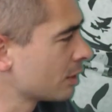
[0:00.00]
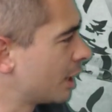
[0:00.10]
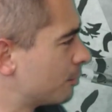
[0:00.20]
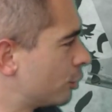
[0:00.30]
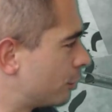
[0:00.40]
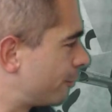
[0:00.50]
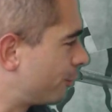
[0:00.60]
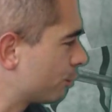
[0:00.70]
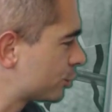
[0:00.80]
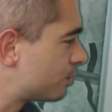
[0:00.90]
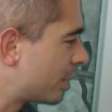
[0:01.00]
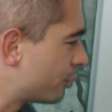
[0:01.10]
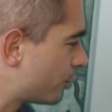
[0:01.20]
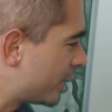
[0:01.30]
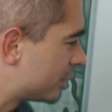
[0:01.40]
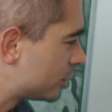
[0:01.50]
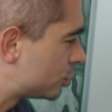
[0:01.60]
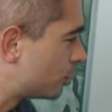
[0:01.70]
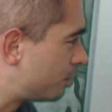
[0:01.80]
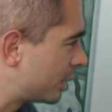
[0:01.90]
I'm going to force my red
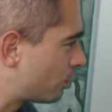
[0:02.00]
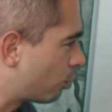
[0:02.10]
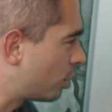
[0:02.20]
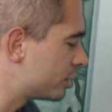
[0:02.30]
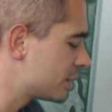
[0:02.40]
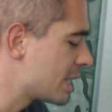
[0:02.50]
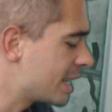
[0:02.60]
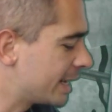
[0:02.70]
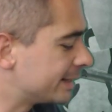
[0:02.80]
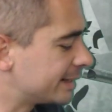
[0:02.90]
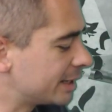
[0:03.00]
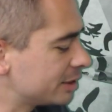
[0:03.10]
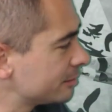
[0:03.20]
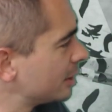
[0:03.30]
to pick one, and then